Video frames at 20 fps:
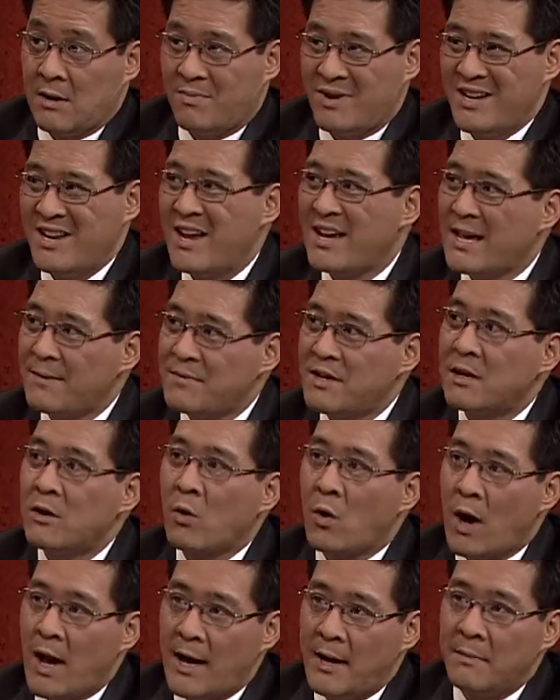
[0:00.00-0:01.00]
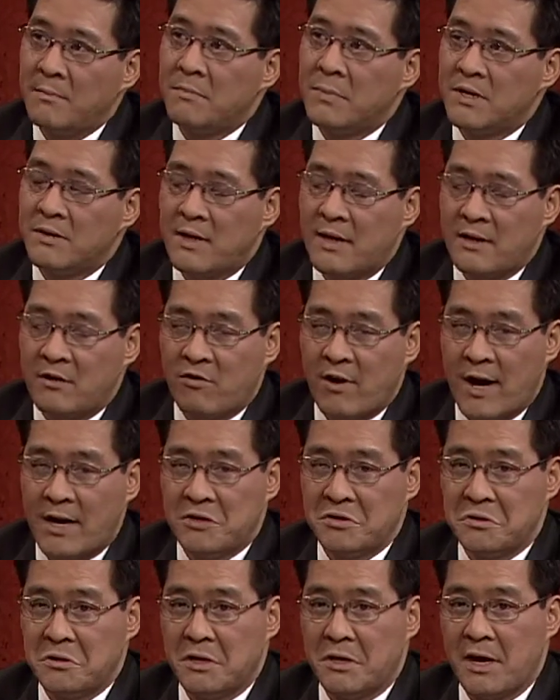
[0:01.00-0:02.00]
But yeah, I kept it quiet. But then
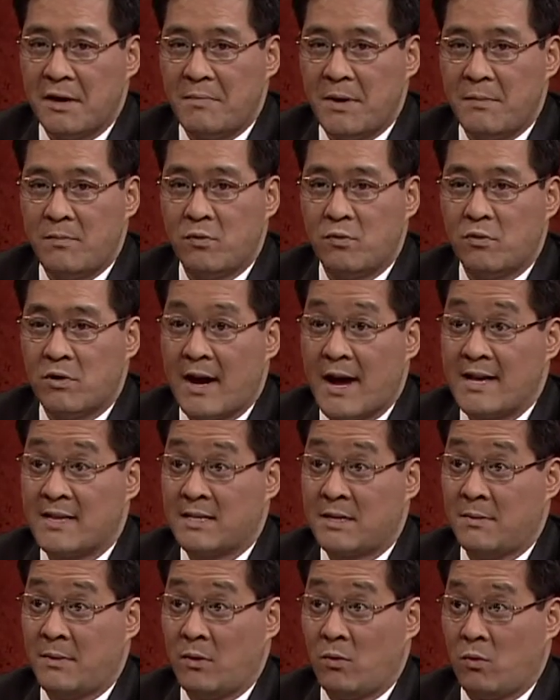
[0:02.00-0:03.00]
gradually, people were asking